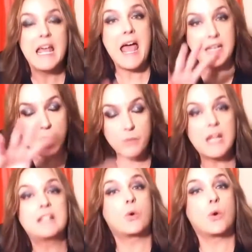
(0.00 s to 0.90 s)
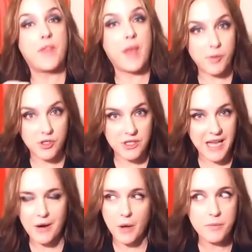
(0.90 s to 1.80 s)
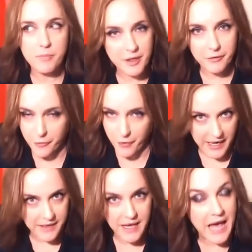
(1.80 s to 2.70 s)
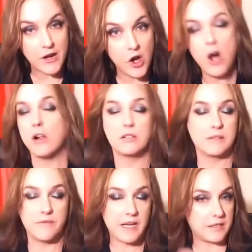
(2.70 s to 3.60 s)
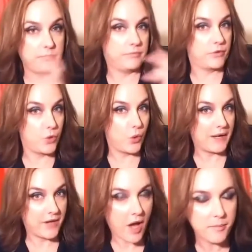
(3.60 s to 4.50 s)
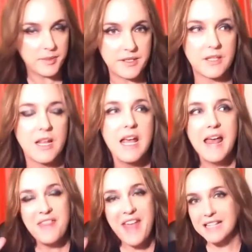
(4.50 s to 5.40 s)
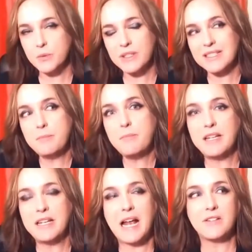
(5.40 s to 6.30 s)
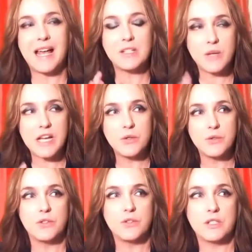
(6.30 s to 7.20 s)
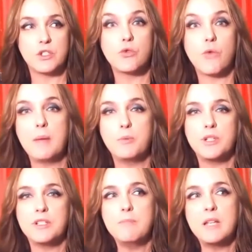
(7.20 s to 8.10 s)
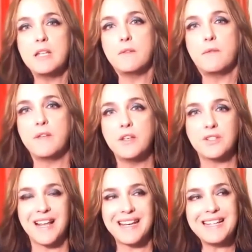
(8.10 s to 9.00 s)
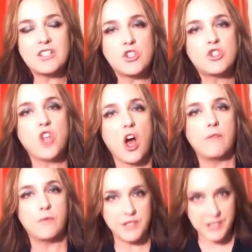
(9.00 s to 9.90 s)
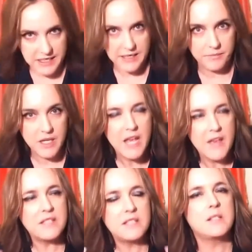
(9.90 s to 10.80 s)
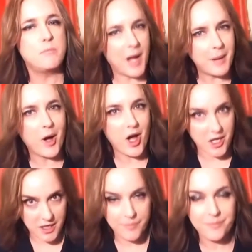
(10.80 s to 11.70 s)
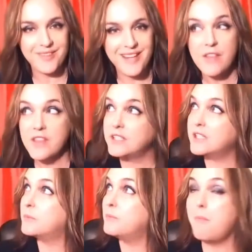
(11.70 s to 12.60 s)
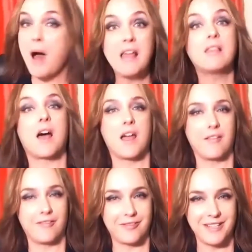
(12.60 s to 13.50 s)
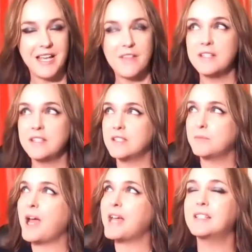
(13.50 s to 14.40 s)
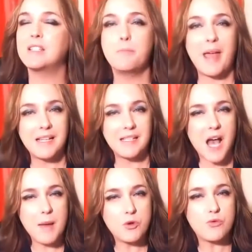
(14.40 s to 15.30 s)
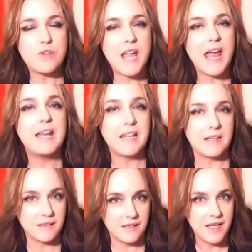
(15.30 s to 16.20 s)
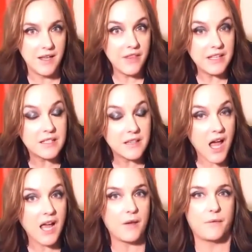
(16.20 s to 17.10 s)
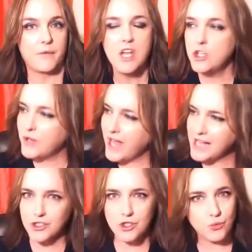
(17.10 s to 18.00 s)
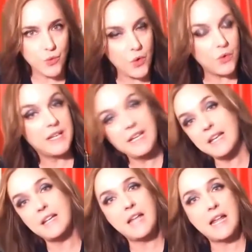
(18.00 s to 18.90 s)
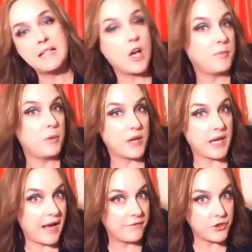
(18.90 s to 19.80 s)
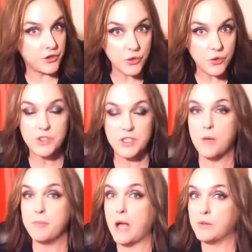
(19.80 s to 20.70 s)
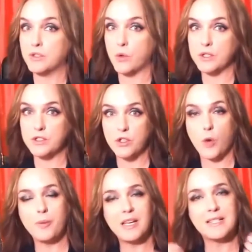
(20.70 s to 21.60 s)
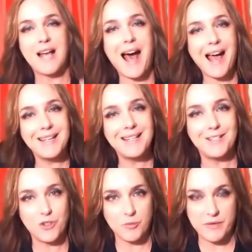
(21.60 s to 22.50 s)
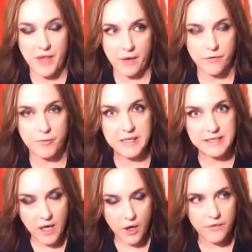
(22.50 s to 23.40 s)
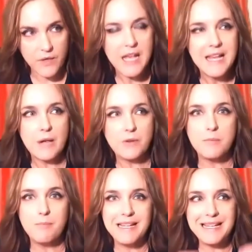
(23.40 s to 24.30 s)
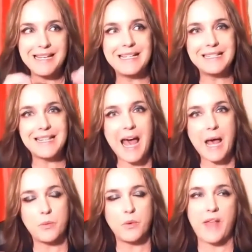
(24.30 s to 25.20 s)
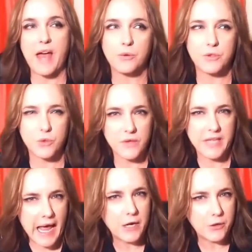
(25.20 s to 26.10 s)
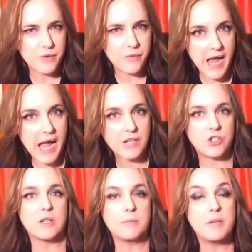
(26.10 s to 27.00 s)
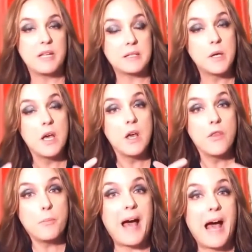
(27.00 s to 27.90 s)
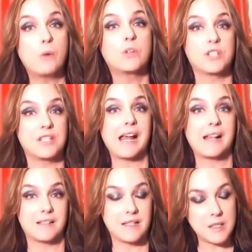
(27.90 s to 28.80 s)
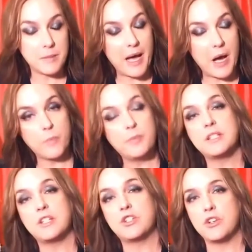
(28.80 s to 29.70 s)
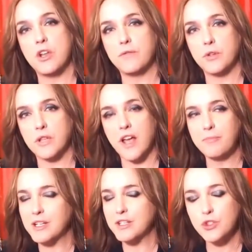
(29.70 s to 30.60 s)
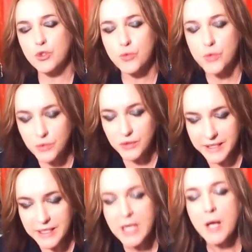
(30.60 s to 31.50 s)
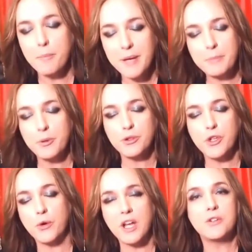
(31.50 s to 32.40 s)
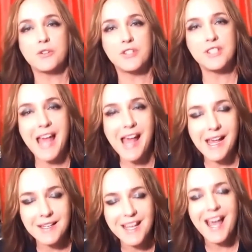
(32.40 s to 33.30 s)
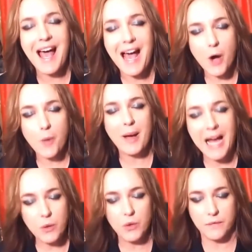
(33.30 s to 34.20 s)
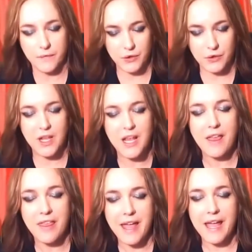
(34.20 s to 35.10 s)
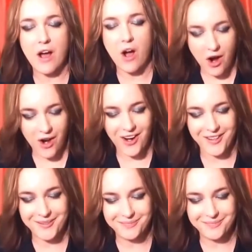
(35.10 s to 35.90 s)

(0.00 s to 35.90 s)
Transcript: And I would escort that person out. I wouldn't be afraid at all. In fact, quite the opposite. That's what Dominion, that's what I use to describe what Dominion feels like. It's sovereignty. This is my body. This is my life. This is my space. I'm creating this life. You can't just roll in and tell me what I have to do or tell me how it's going to go, because I determined that for myself. Now, Dominion is that, but without sort of an angry reaction, but it's the power stance. It's the power position of your life, because truly people don't understand how powerful they are.